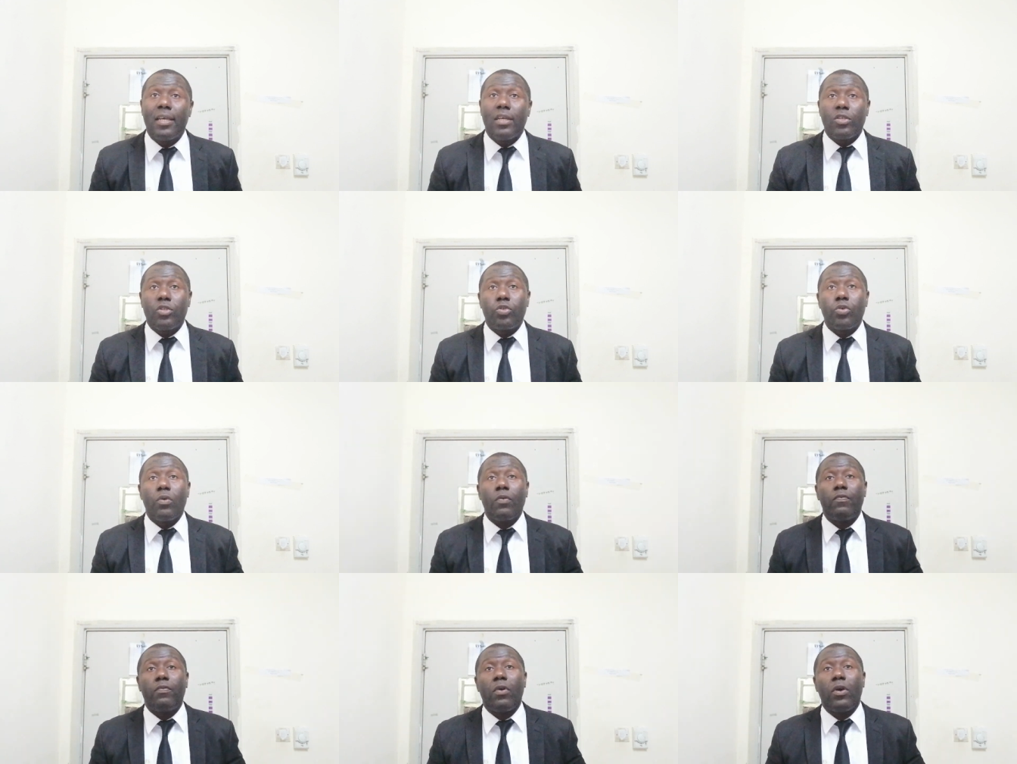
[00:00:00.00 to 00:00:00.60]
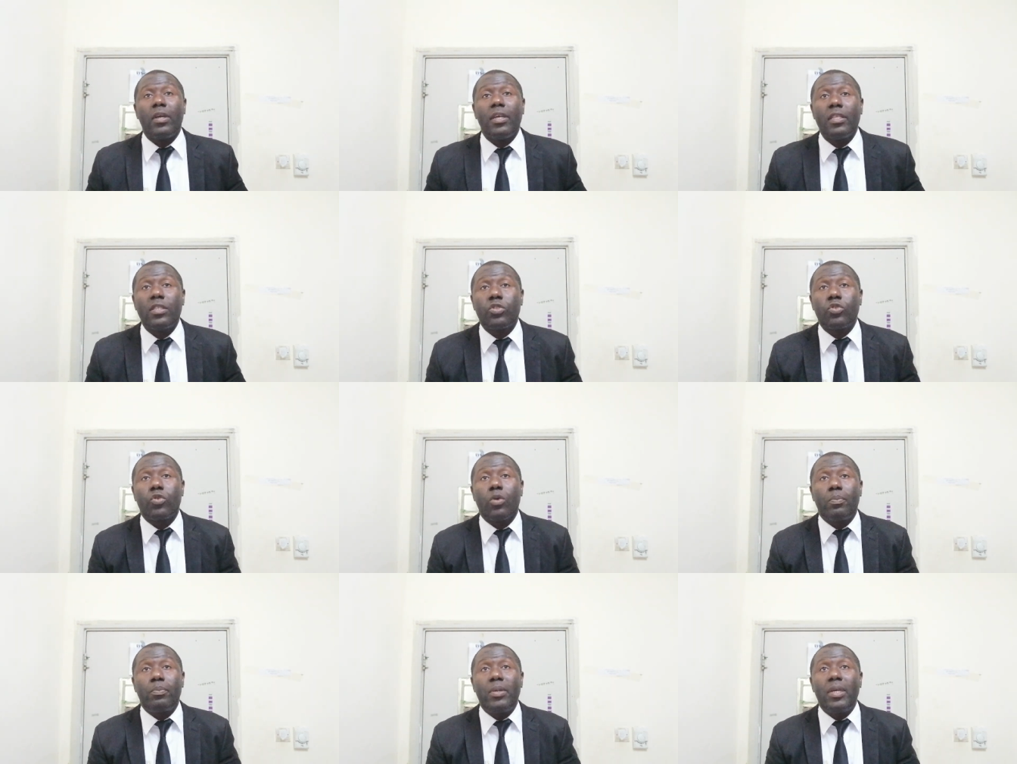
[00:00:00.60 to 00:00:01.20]
so for it
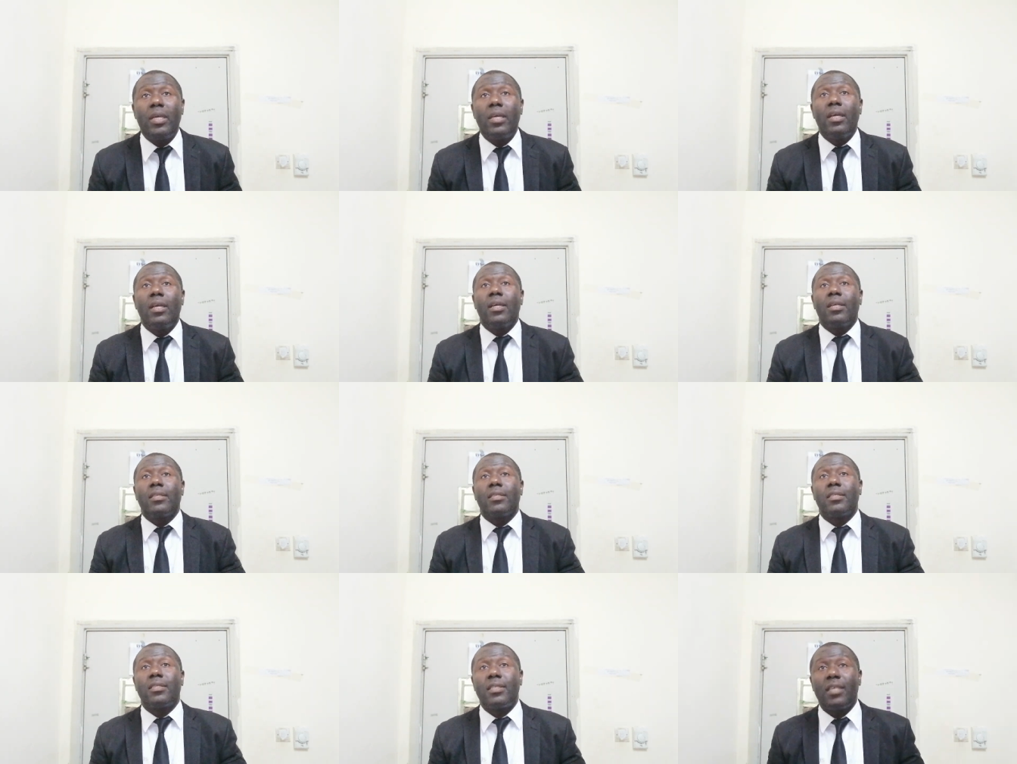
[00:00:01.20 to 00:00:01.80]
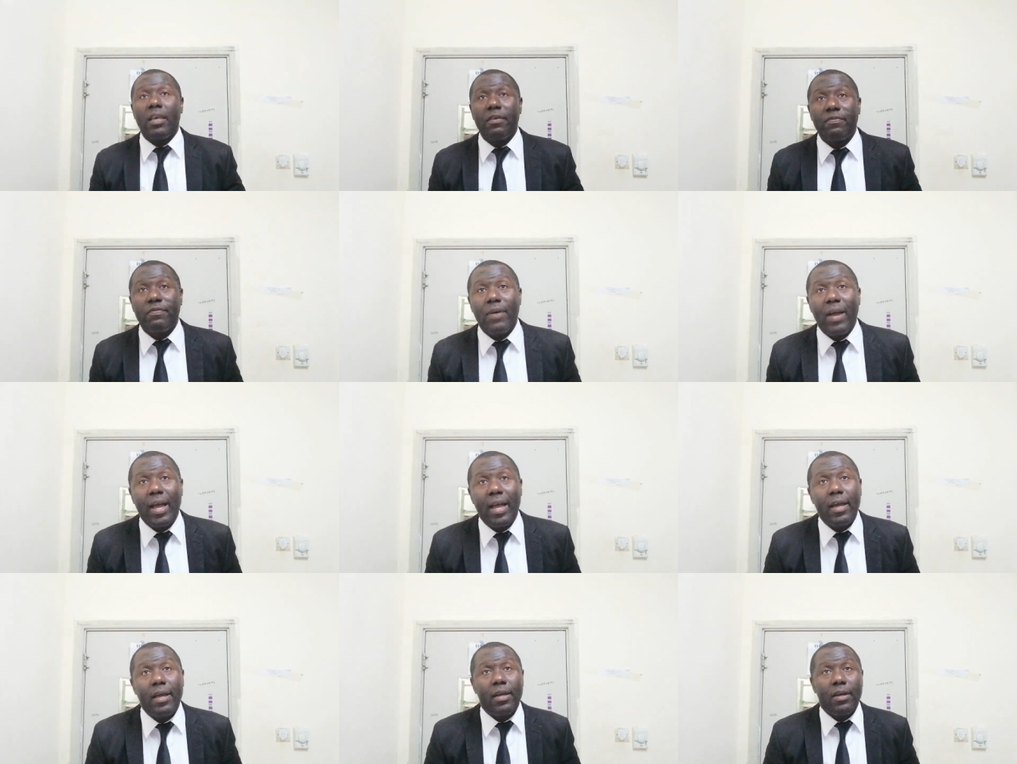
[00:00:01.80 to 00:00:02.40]
to be
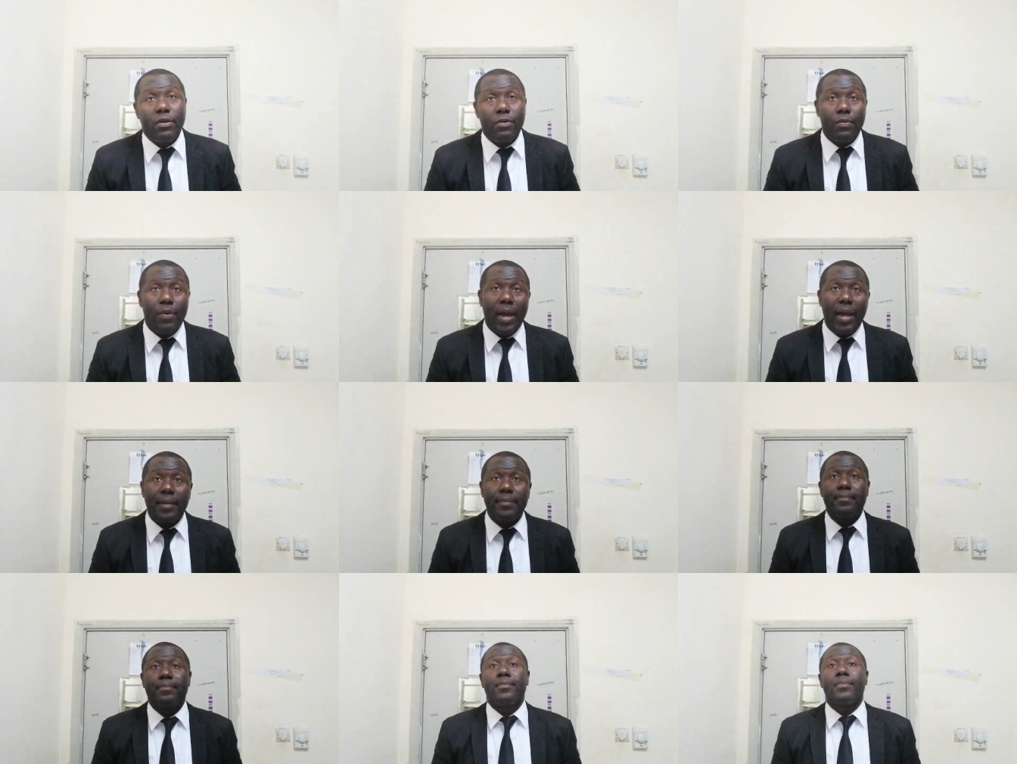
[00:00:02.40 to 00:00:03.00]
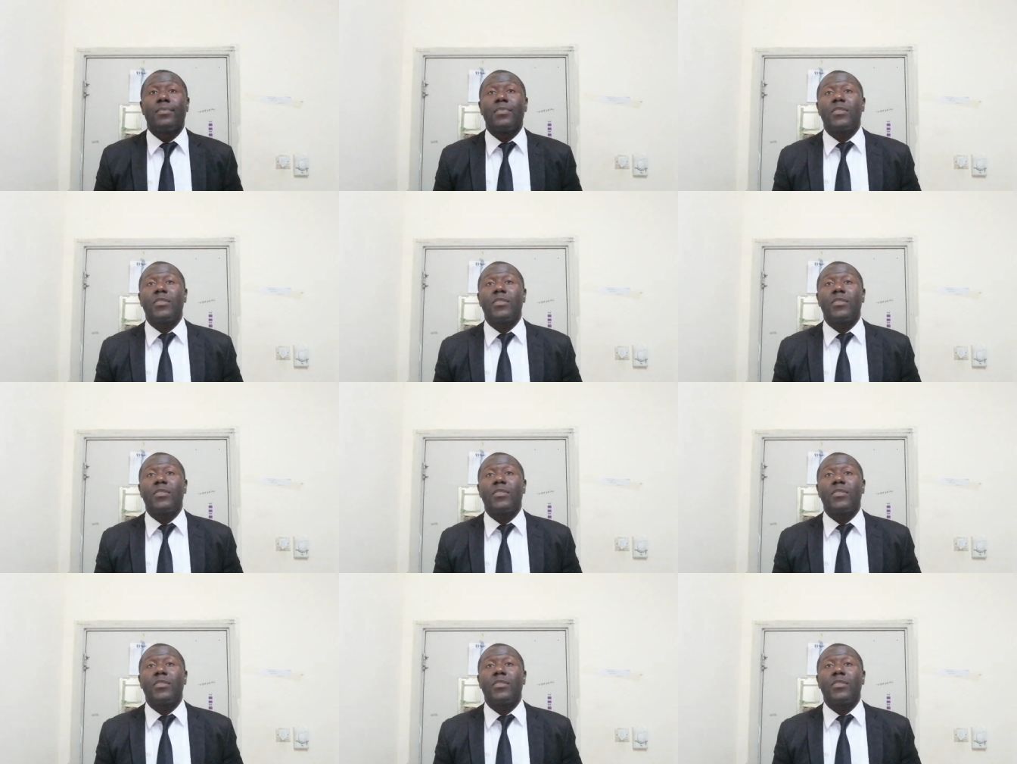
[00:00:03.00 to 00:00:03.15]
safer, right?